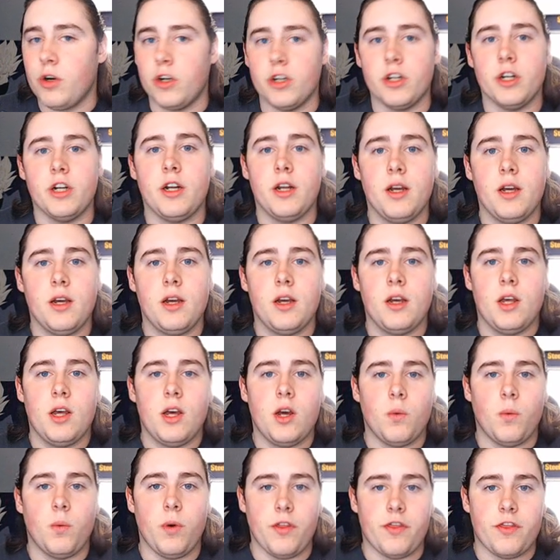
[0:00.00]
good
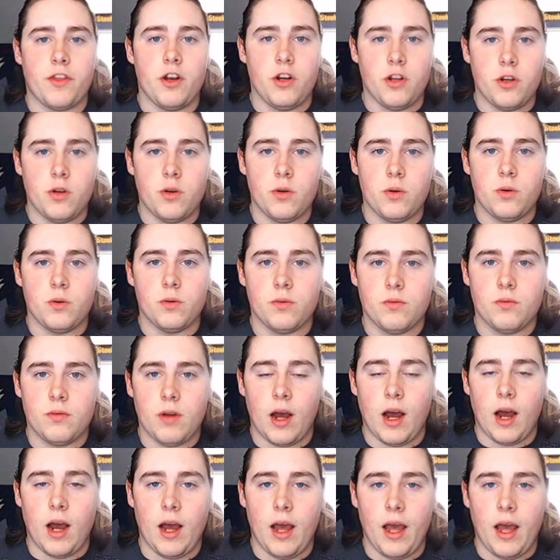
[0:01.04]
with the new
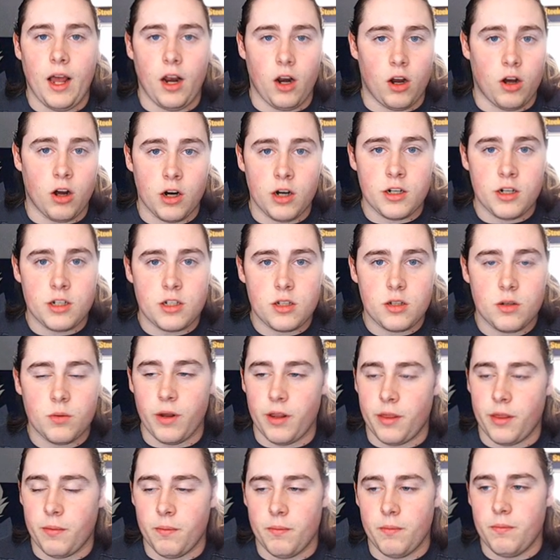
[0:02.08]
LRs,
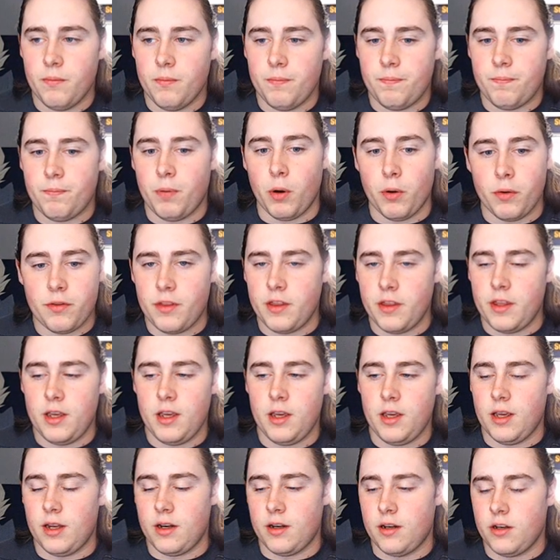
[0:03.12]
with both
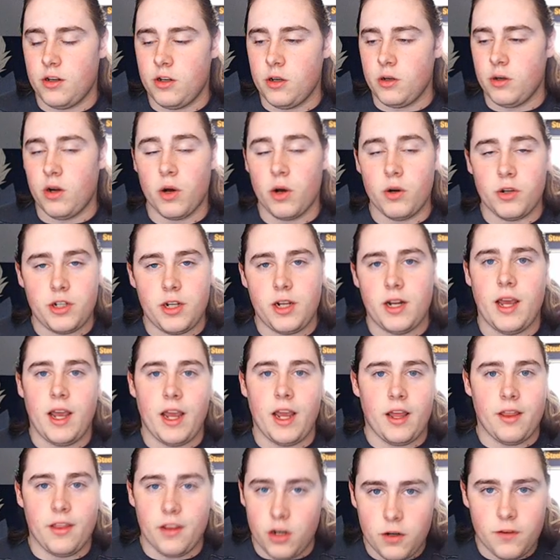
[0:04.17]
the new
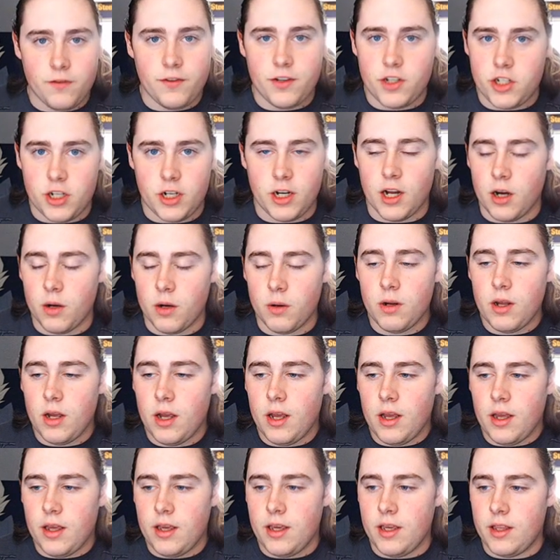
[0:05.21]
Gogeta and the new Vegito.
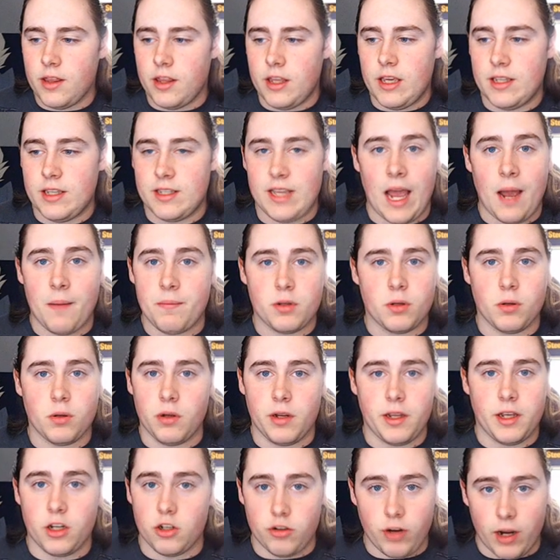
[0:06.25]
He's
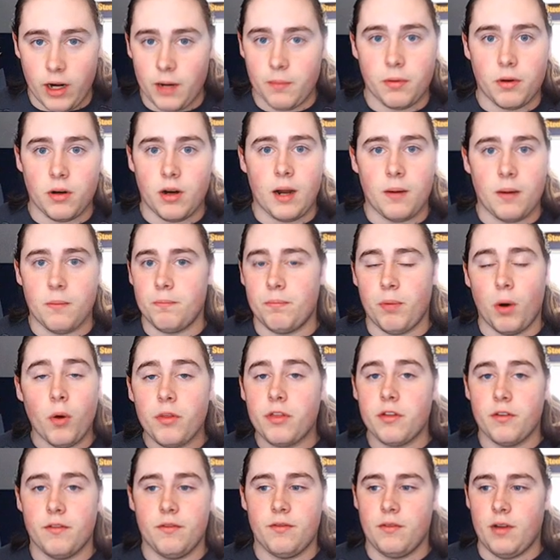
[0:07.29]
absolutely incredible on
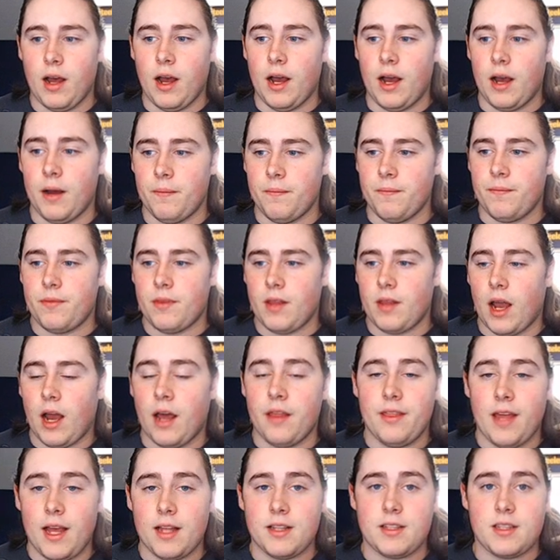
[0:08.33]
both of
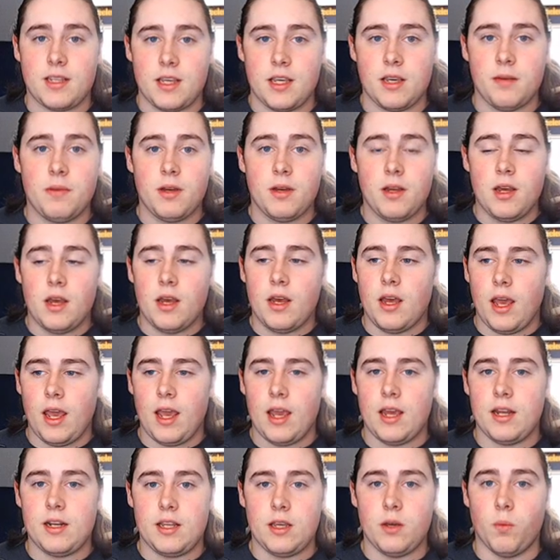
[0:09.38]
on that team,
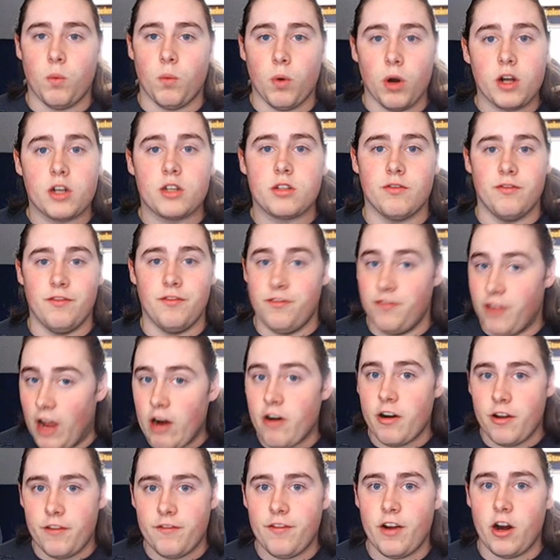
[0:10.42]
and he works
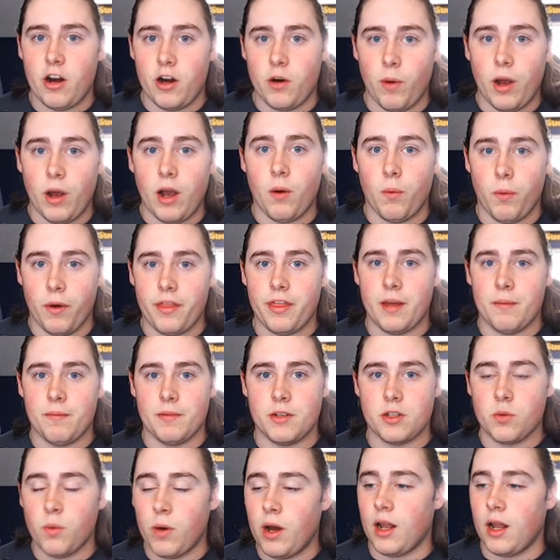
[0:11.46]
very, very well with
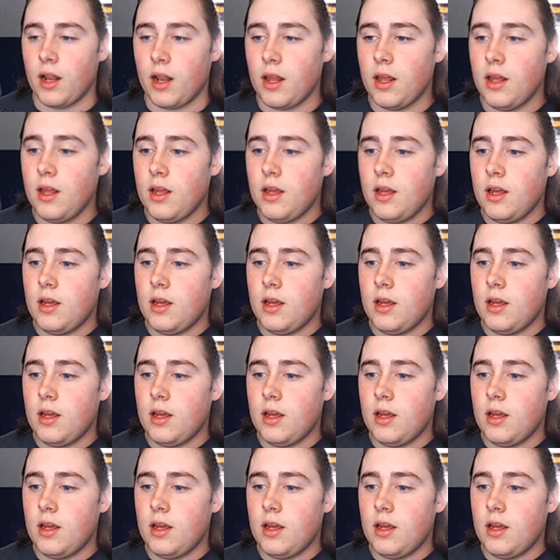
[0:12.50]
them as well.